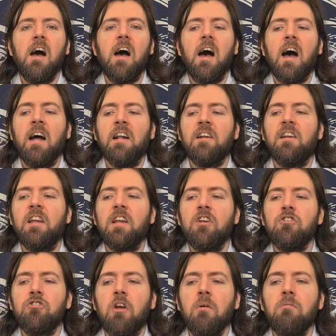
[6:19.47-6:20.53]
And he
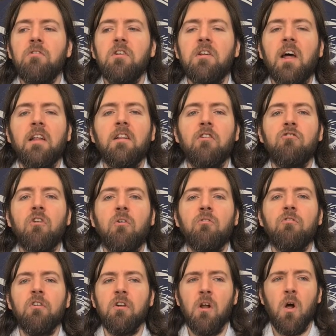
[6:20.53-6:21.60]
shouted at the
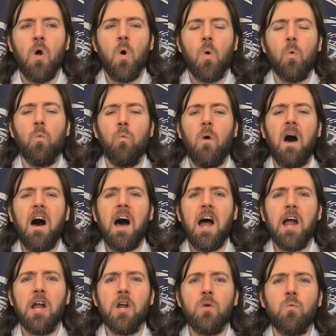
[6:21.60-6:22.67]
children,
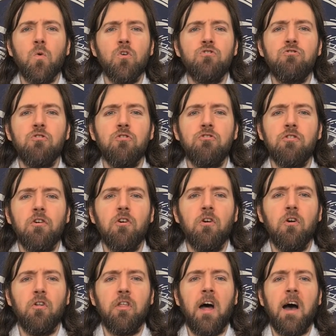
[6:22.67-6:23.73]
"Why would you
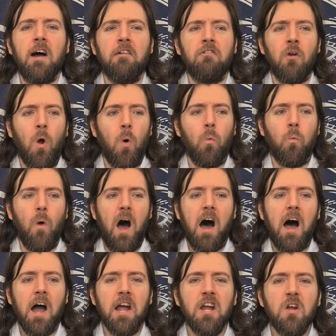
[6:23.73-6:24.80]
do that?
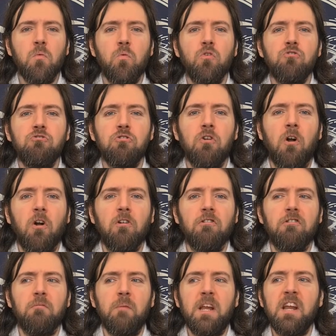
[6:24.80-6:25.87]
Why would you
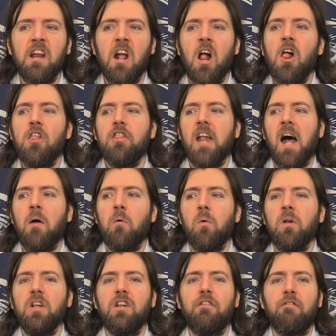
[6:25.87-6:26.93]
hurt me? That
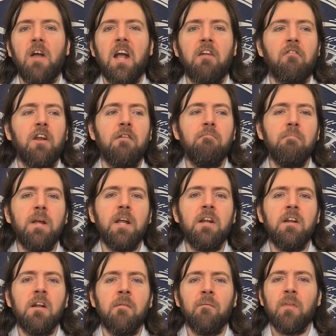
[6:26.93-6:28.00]
was very mean.